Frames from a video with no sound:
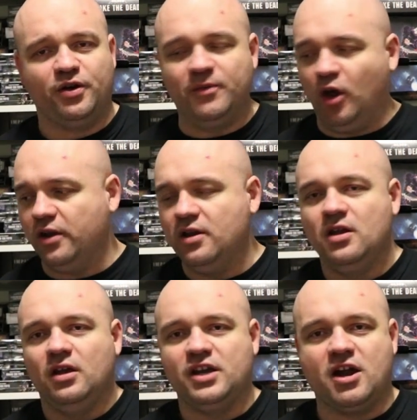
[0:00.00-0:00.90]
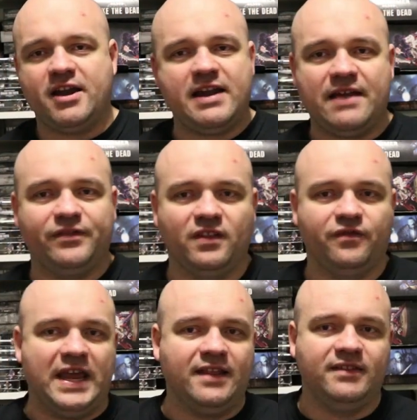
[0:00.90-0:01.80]
I'm not, you know, I don't have this
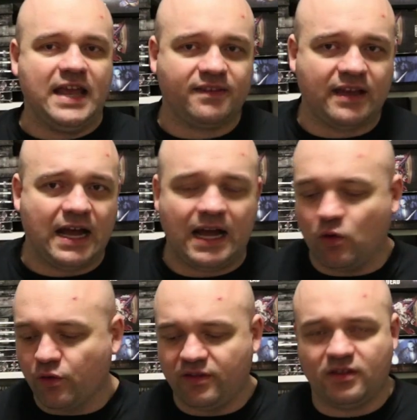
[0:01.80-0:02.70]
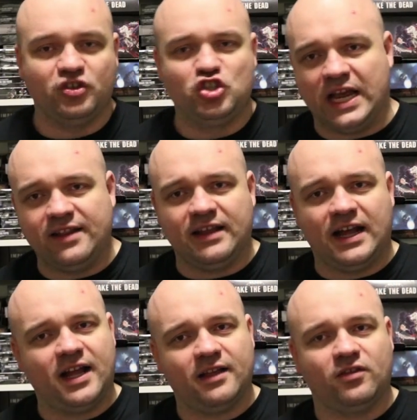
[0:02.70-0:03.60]
vendetta or this
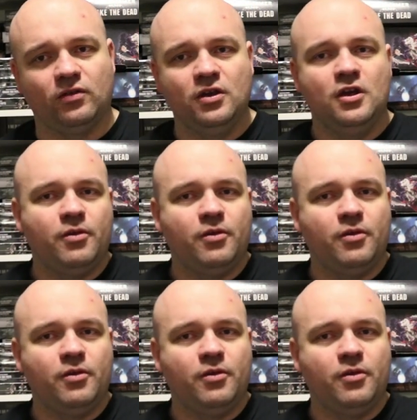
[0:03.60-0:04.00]
agenda to